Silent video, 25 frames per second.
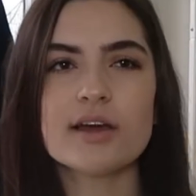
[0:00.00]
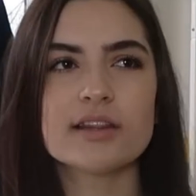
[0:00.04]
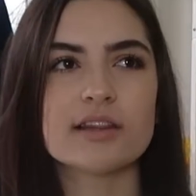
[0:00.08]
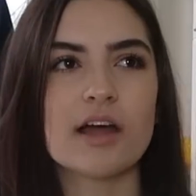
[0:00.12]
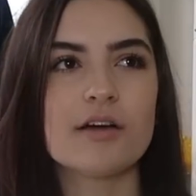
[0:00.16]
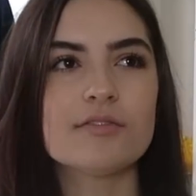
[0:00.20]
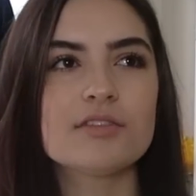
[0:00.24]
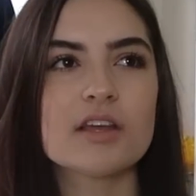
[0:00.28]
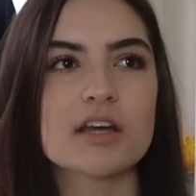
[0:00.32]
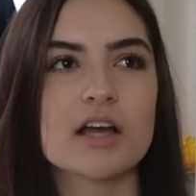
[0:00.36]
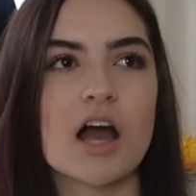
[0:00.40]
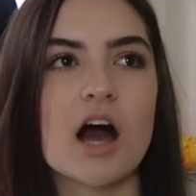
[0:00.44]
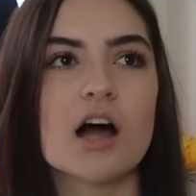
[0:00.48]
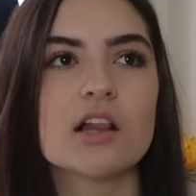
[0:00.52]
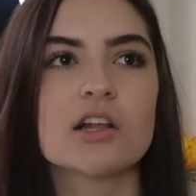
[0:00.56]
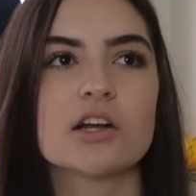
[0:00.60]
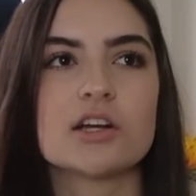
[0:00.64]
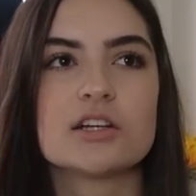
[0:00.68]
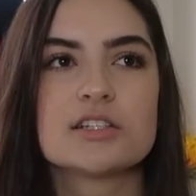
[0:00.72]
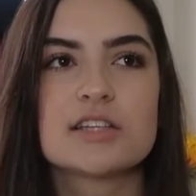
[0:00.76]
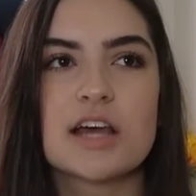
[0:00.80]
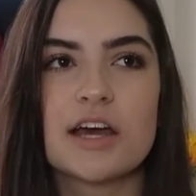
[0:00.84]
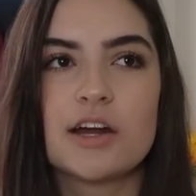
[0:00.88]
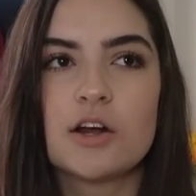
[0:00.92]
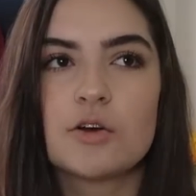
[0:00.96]
I love the
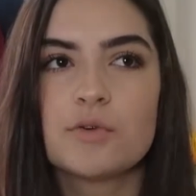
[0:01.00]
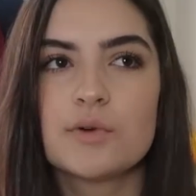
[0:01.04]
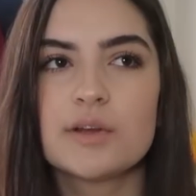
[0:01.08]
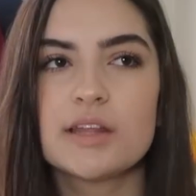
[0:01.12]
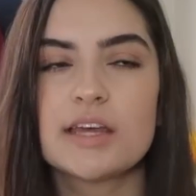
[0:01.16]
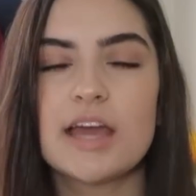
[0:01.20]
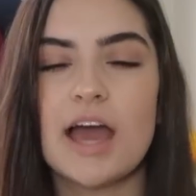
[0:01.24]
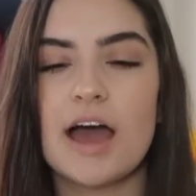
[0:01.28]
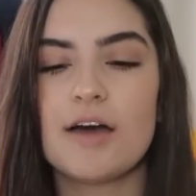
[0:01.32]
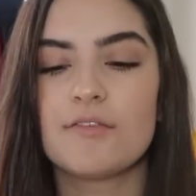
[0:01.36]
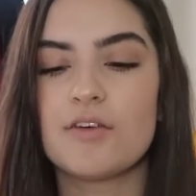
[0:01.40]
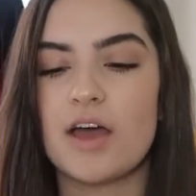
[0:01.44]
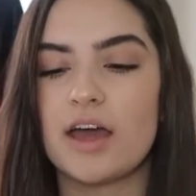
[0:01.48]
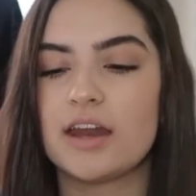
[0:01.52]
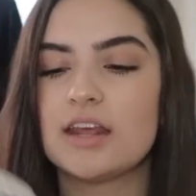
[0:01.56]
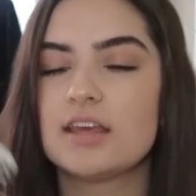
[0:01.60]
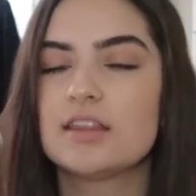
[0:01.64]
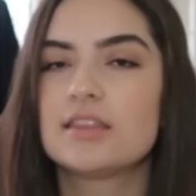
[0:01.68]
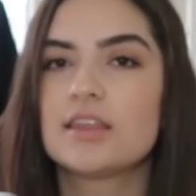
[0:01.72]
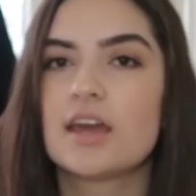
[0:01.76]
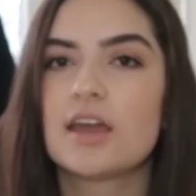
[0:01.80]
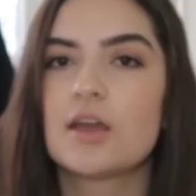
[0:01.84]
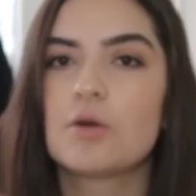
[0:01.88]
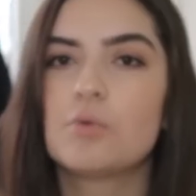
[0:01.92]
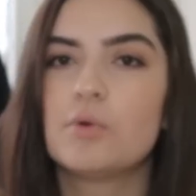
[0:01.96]
colors. I don't really have
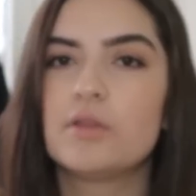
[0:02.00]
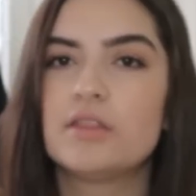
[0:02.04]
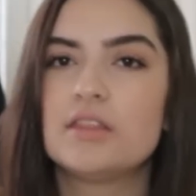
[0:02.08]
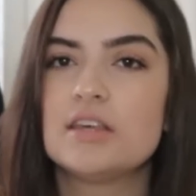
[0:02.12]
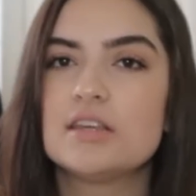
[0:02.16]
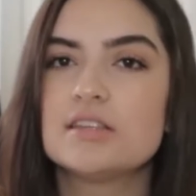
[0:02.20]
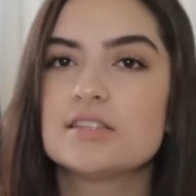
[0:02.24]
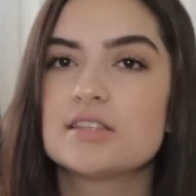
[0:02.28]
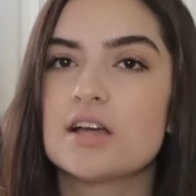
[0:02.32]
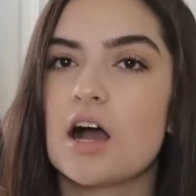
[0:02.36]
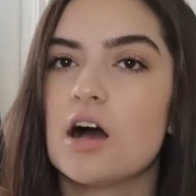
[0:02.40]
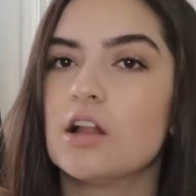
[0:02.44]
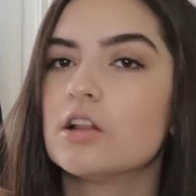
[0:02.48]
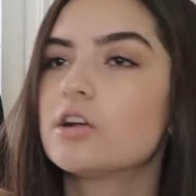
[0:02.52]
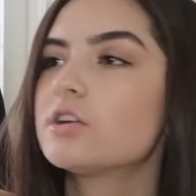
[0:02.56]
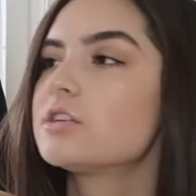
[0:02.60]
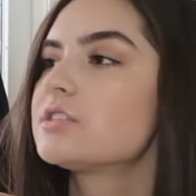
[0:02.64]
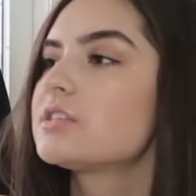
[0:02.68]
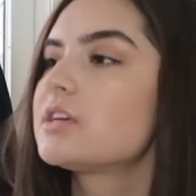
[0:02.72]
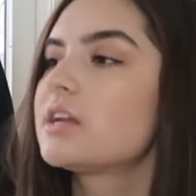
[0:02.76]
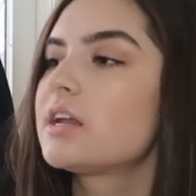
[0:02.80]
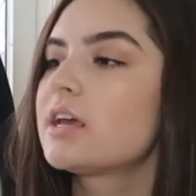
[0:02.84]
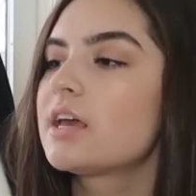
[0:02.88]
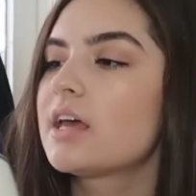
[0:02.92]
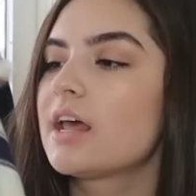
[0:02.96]
anything with these
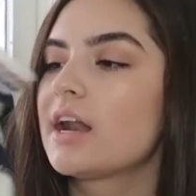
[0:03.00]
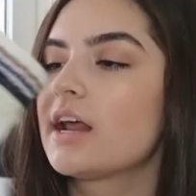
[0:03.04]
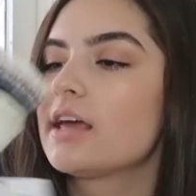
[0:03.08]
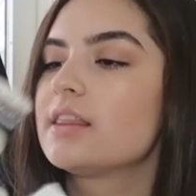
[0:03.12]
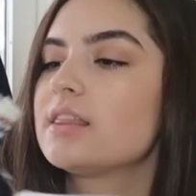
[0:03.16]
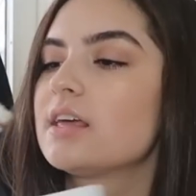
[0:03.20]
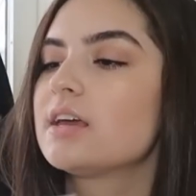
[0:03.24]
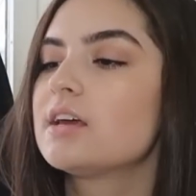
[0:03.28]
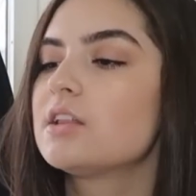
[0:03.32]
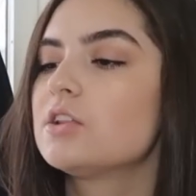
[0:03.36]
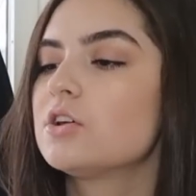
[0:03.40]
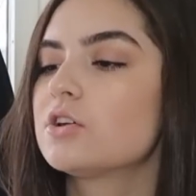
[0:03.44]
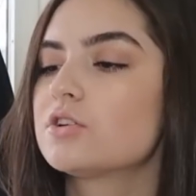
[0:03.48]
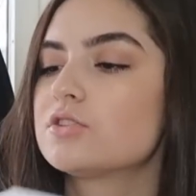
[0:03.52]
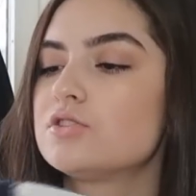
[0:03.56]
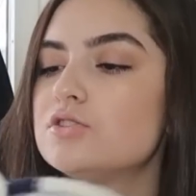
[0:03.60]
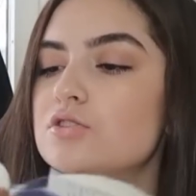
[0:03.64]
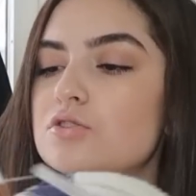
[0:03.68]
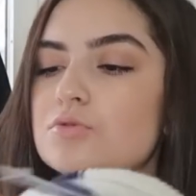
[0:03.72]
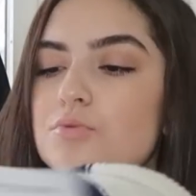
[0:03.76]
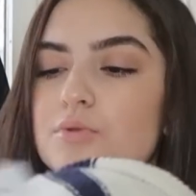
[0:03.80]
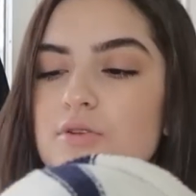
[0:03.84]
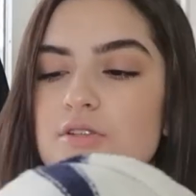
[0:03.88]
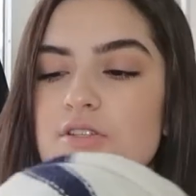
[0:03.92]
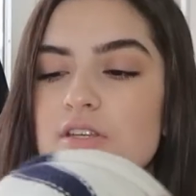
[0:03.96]
colors in it and I think it looks
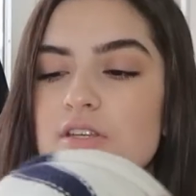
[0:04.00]
super